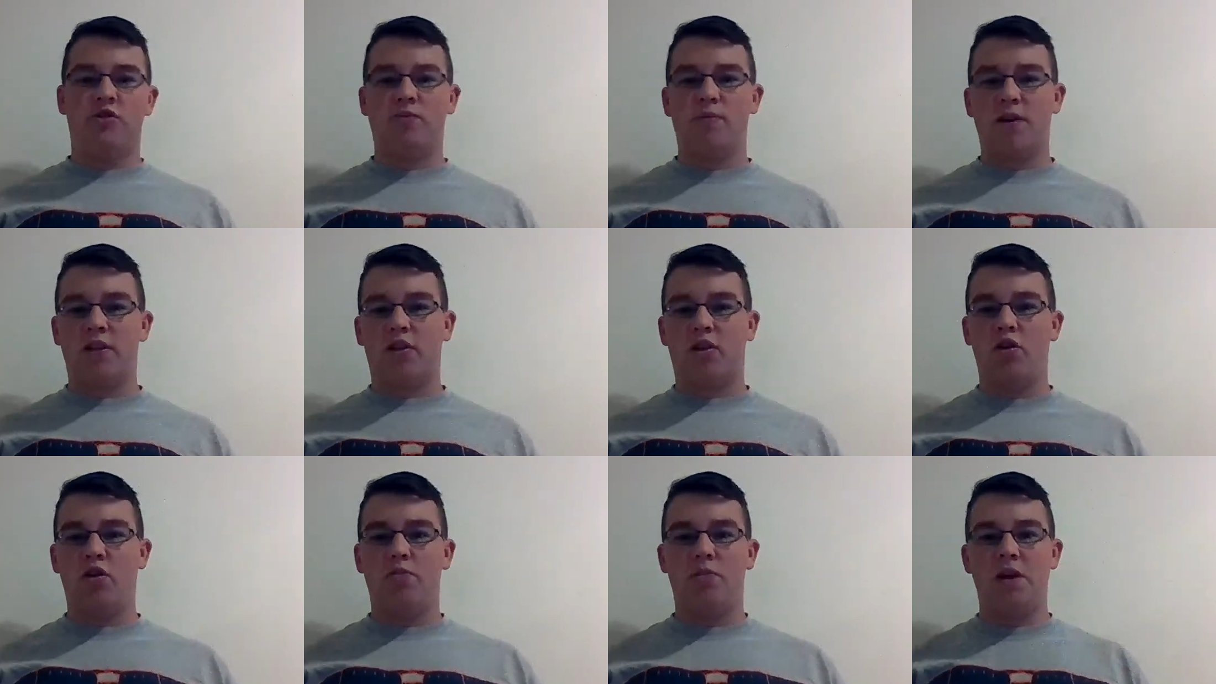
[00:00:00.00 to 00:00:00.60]

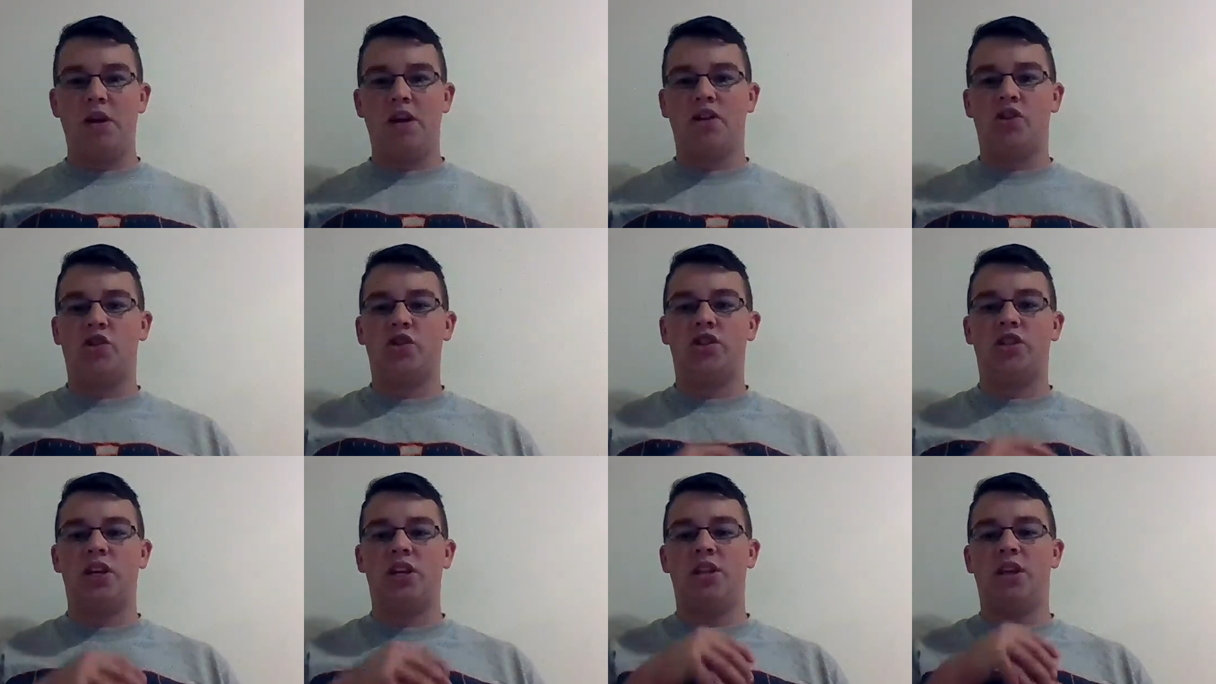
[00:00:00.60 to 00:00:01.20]
Smith could be
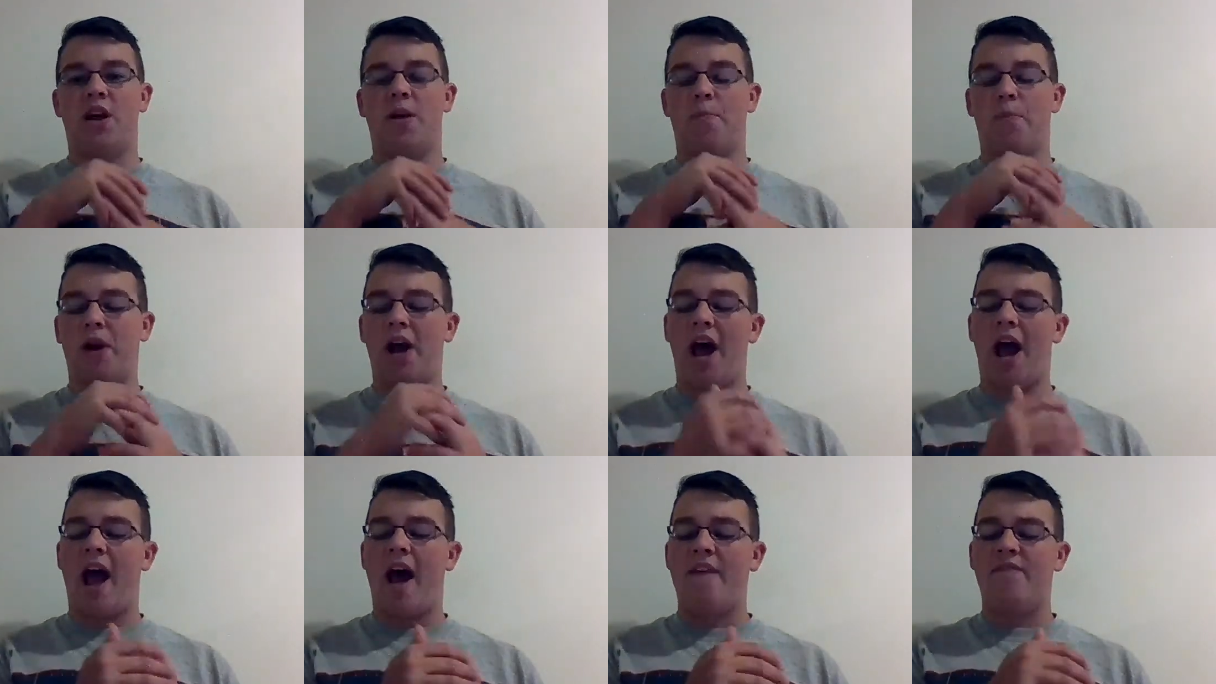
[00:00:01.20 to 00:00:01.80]
interesting there, but
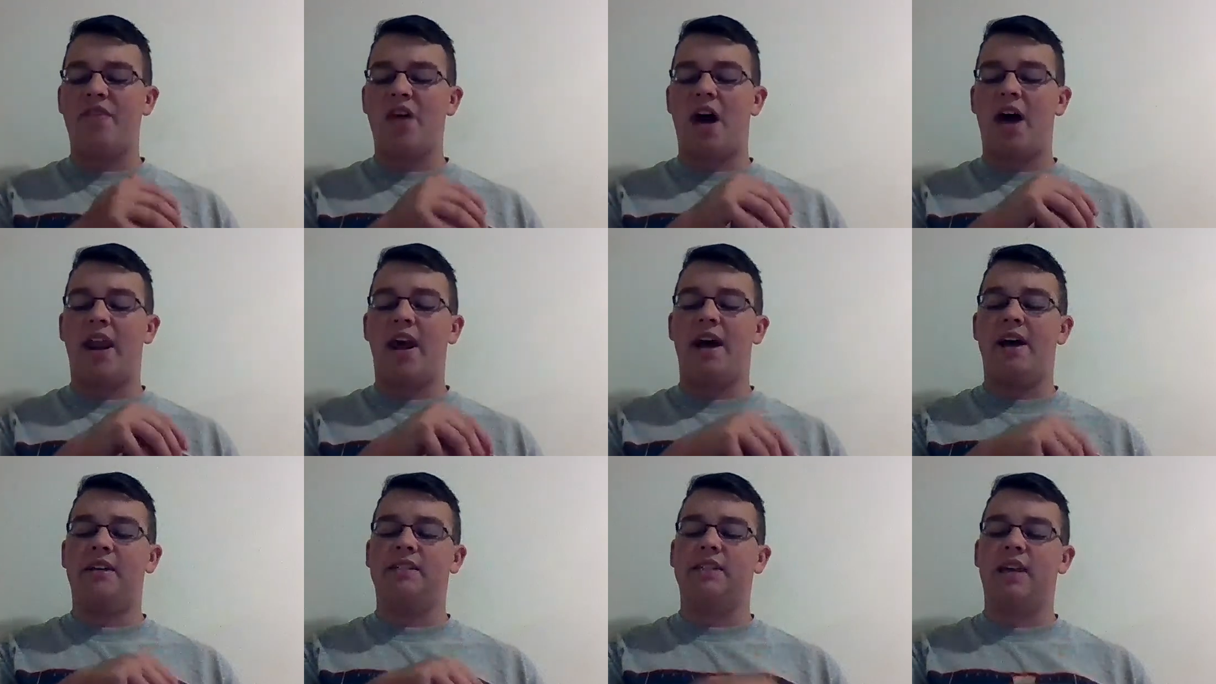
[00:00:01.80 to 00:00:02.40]
I have
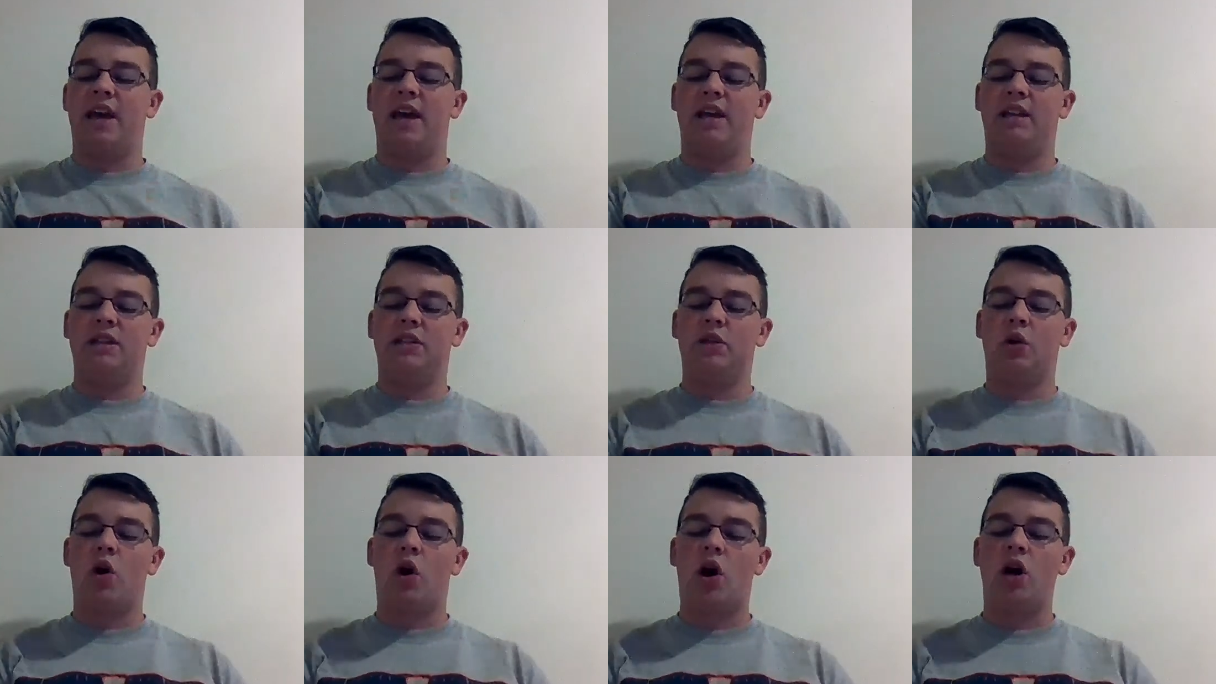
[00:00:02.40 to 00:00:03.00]
that as a
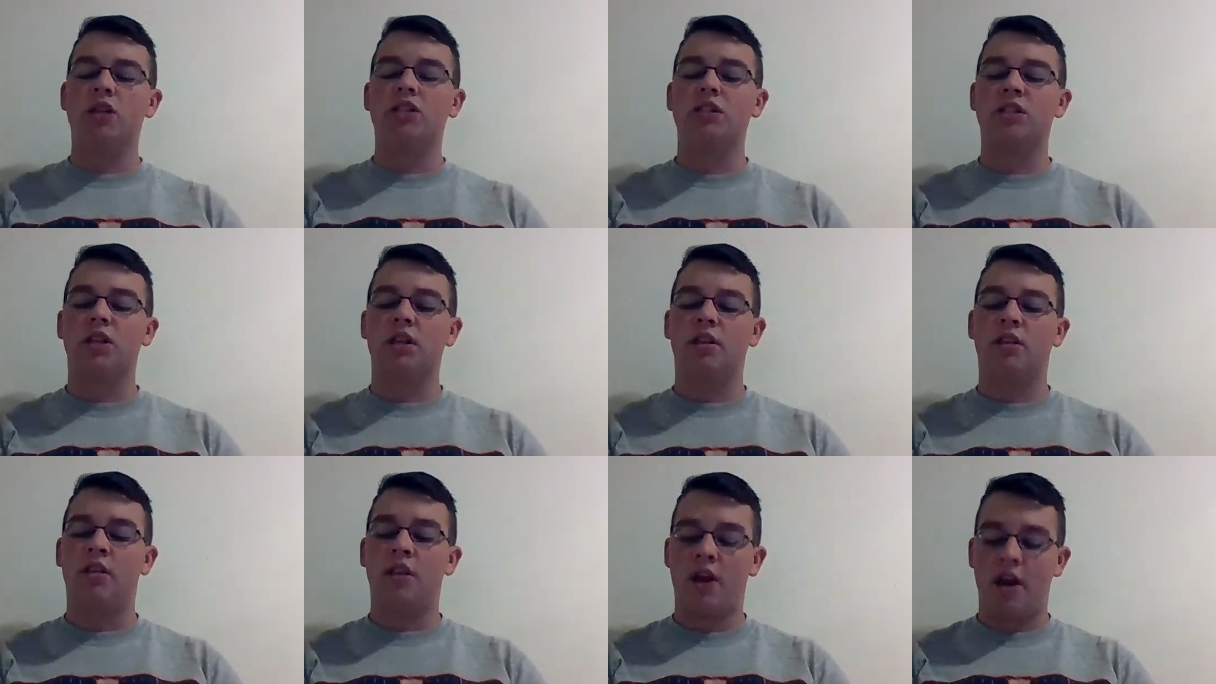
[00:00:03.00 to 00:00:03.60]
loss
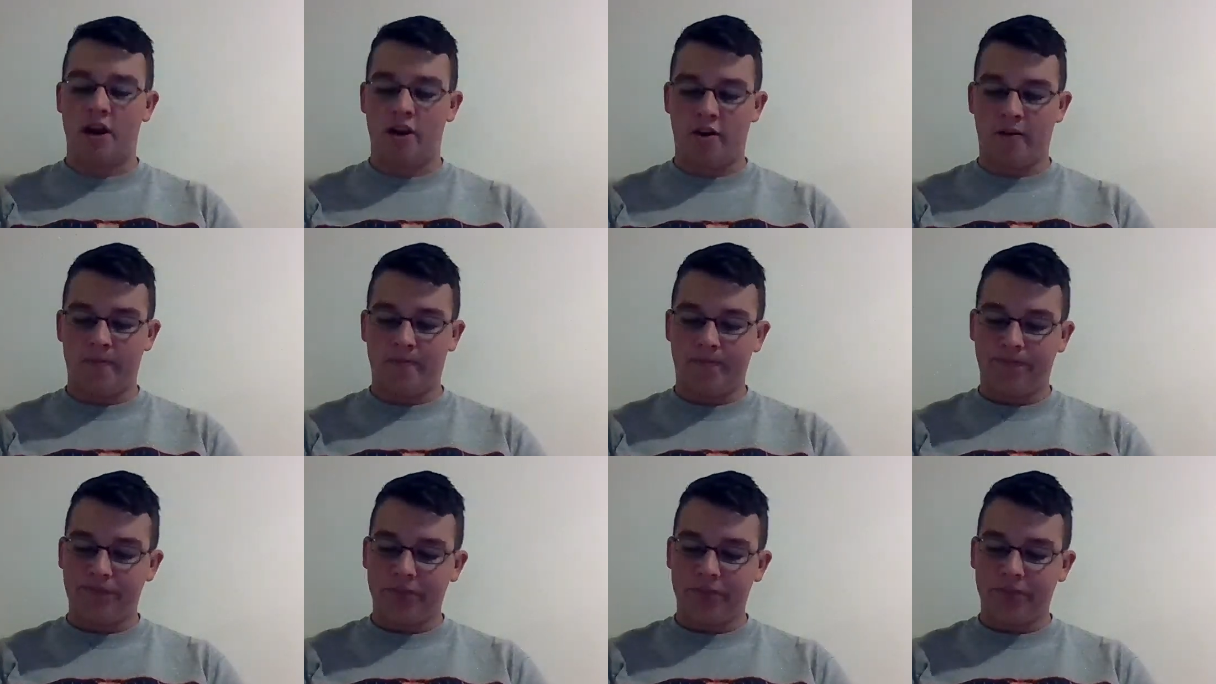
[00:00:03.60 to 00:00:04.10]
there.